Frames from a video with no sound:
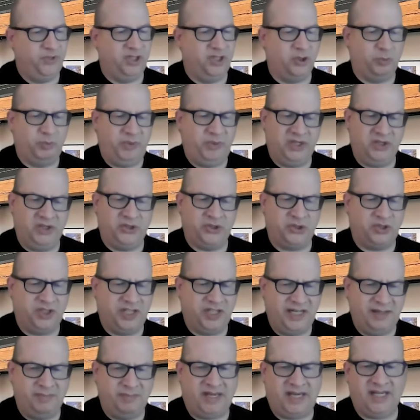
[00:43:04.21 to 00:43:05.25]
you know, peers
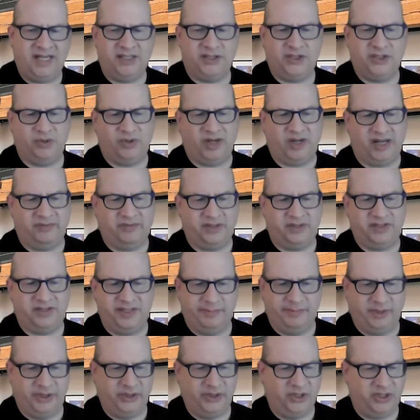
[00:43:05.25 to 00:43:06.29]
or teammates who have a
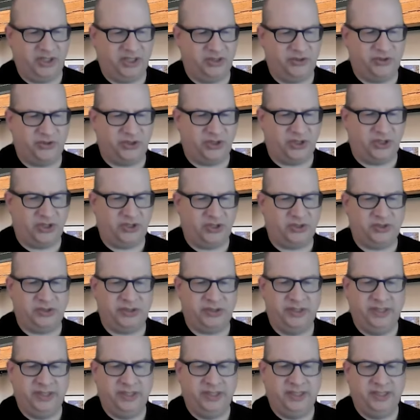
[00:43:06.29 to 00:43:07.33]
similar concern,